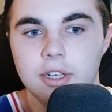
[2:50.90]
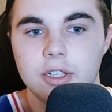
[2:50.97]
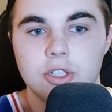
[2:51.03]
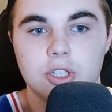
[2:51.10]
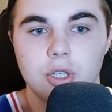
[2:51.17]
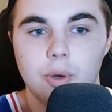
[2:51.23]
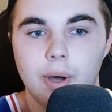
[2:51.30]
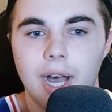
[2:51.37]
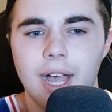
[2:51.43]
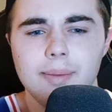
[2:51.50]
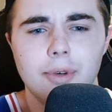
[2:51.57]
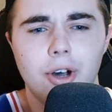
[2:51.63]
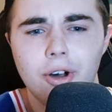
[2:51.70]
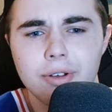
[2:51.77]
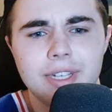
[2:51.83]
So I'm
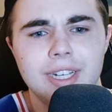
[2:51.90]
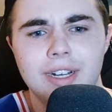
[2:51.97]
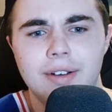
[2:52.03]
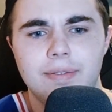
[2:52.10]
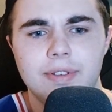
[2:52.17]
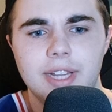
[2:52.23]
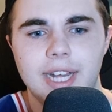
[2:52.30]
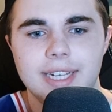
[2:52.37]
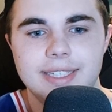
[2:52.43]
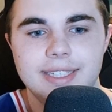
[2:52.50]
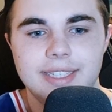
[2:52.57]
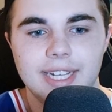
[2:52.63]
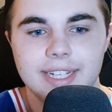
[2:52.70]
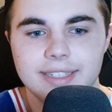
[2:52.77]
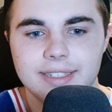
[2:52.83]
all here for
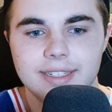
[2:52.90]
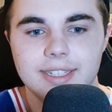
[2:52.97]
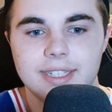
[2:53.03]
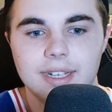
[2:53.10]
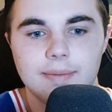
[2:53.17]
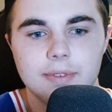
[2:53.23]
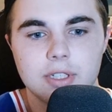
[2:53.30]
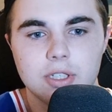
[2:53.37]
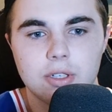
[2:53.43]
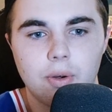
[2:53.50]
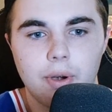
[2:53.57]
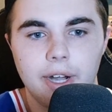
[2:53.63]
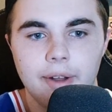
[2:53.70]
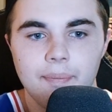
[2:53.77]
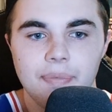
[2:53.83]
that denseness of the
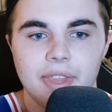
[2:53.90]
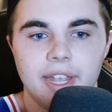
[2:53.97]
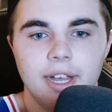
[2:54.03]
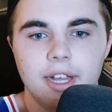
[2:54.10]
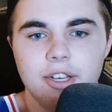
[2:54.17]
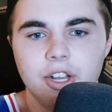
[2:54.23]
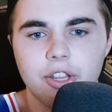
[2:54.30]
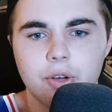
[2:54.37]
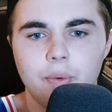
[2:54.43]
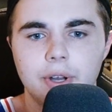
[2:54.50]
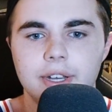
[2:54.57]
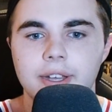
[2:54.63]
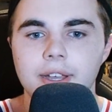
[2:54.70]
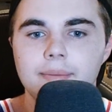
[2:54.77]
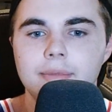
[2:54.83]
story. Another
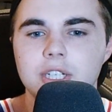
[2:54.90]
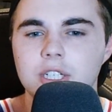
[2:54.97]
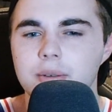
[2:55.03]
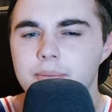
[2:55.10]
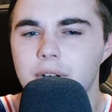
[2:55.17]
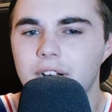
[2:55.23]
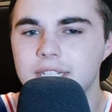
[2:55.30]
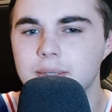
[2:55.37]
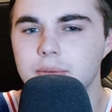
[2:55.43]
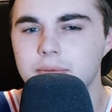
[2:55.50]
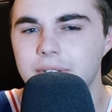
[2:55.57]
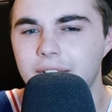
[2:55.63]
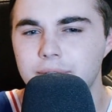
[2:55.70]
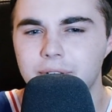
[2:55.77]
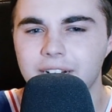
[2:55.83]
one, Mission Possible
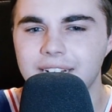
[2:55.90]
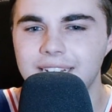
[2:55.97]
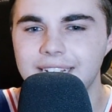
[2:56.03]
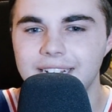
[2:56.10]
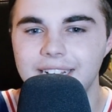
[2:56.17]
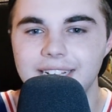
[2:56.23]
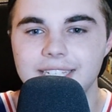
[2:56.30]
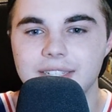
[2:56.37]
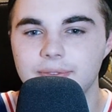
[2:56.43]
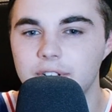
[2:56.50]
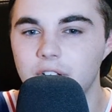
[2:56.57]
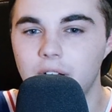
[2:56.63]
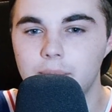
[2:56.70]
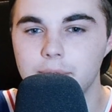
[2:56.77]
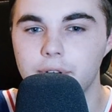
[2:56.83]
Dead Reckoning is
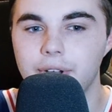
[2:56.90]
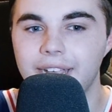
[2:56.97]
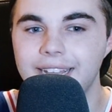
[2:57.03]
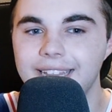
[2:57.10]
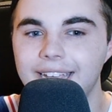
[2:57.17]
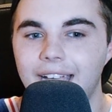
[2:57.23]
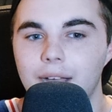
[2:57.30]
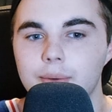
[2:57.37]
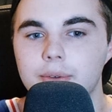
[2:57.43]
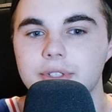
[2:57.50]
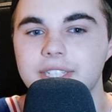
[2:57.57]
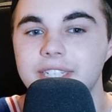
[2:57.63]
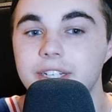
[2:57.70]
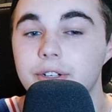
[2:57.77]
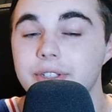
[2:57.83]
phenomenal. Hayley Atwell
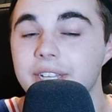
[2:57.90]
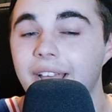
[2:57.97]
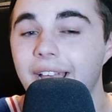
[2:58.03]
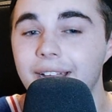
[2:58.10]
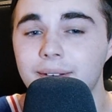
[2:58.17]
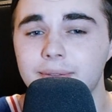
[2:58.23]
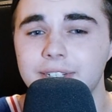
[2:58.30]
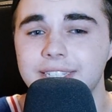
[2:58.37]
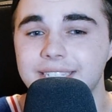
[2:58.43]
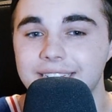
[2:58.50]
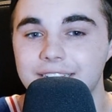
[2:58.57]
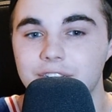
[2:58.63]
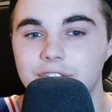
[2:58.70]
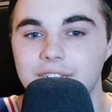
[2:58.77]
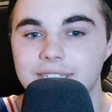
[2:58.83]
steals every
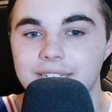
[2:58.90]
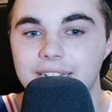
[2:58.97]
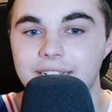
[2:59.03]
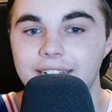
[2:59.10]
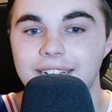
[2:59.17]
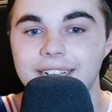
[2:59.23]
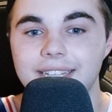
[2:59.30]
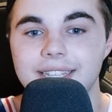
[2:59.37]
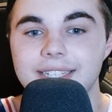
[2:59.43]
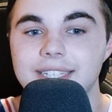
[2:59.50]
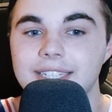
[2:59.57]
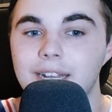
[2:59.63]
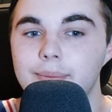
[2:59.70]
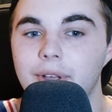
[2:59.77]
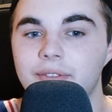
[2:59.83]
scene she's in. This
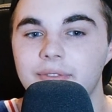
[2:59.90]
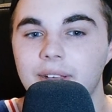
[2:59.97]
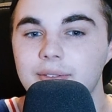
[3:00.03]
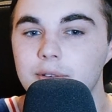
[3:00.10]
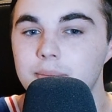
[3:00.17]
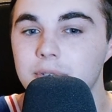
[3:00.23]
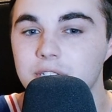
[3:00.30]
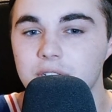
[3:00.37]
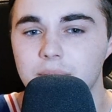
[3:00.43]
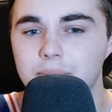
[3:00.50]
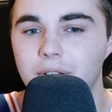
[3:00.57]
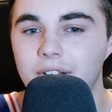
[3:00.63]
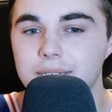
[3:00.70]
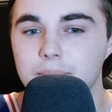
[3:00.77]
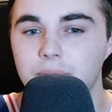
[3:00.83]
is not my favorite Mission
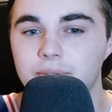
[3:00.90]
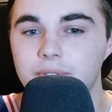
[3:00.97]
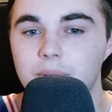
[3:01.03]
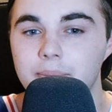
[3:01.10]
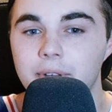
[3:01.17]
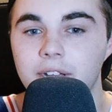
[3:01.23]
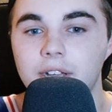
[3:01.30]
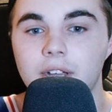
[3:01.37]
Possible film.